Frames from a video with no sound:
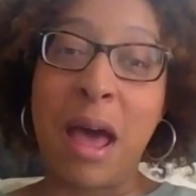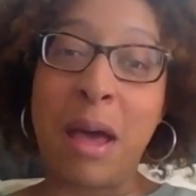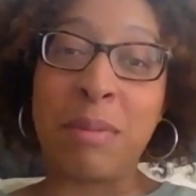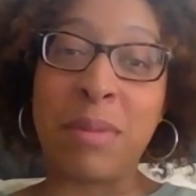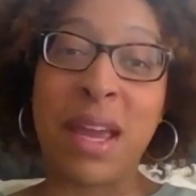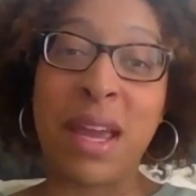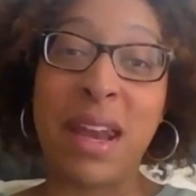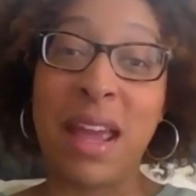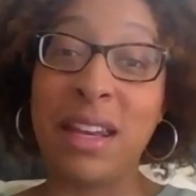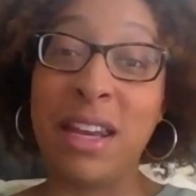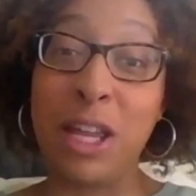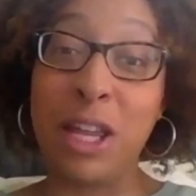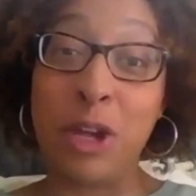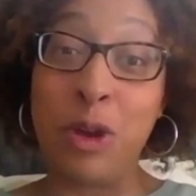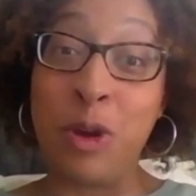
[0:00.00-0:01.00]

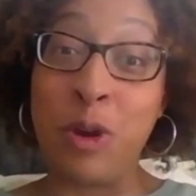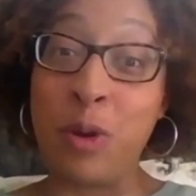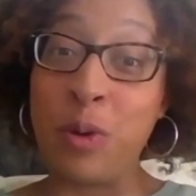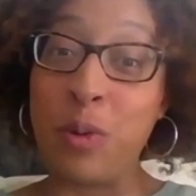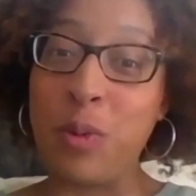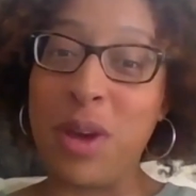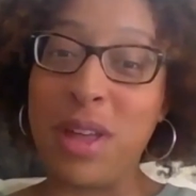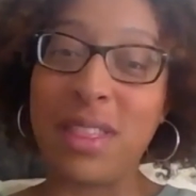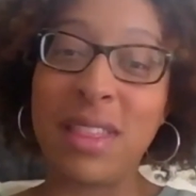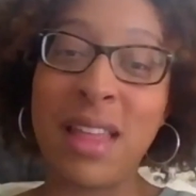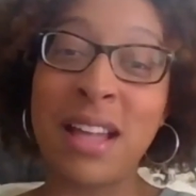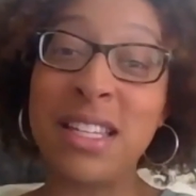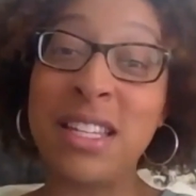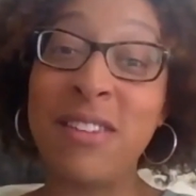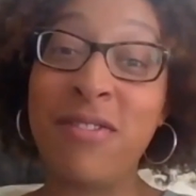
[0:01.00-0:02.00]
connecting you with
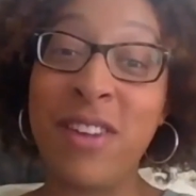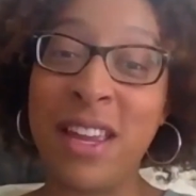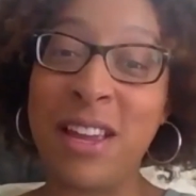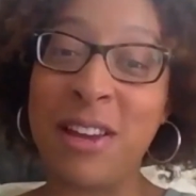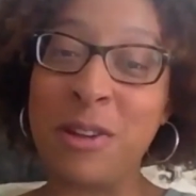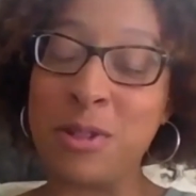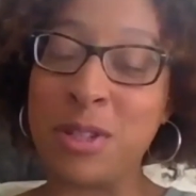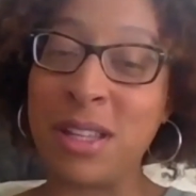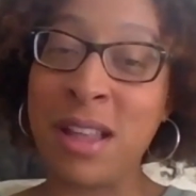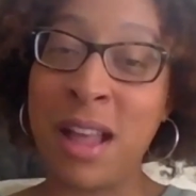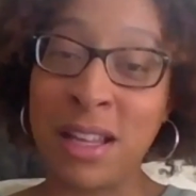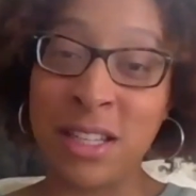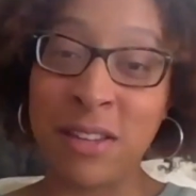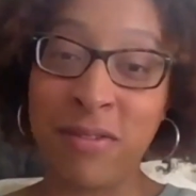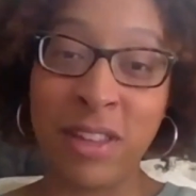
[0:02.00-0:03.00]
lots of videos,
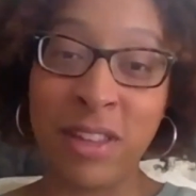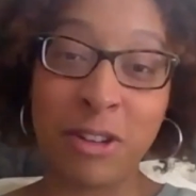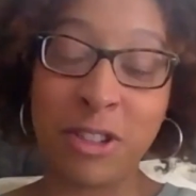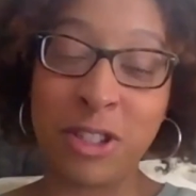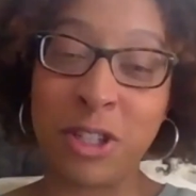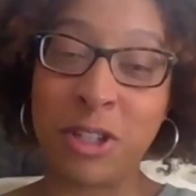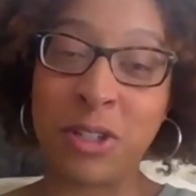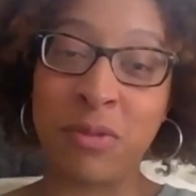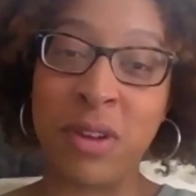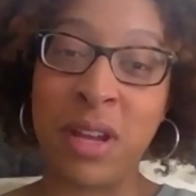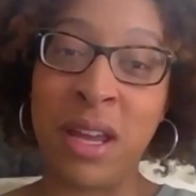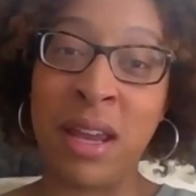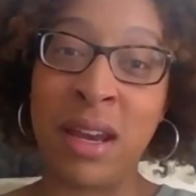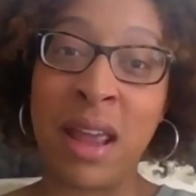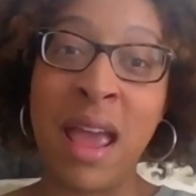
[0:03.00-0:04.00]
lots of literature to
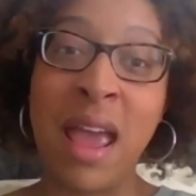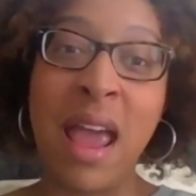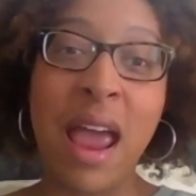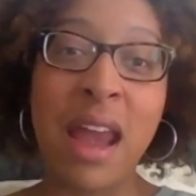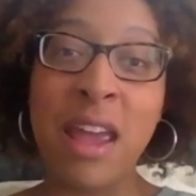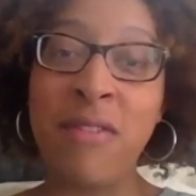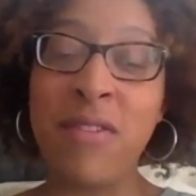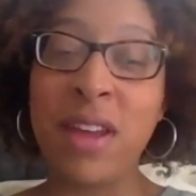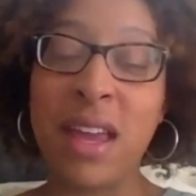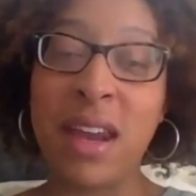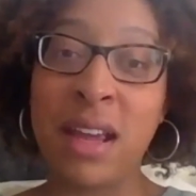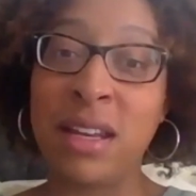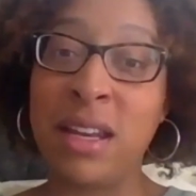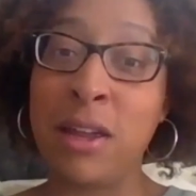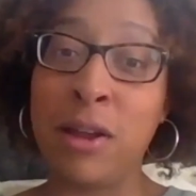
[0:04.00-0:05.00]
read, and even
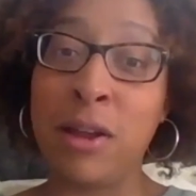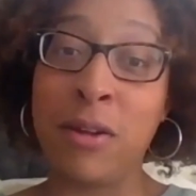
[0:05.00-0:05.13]
connecting